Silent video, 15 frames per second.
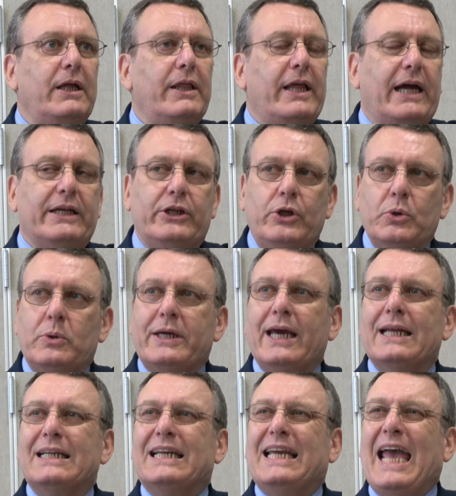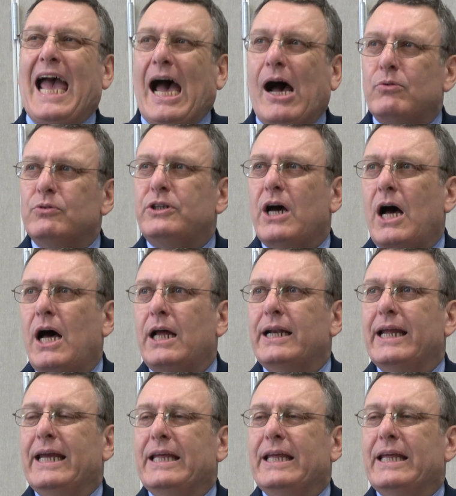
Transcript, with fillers: that you can count on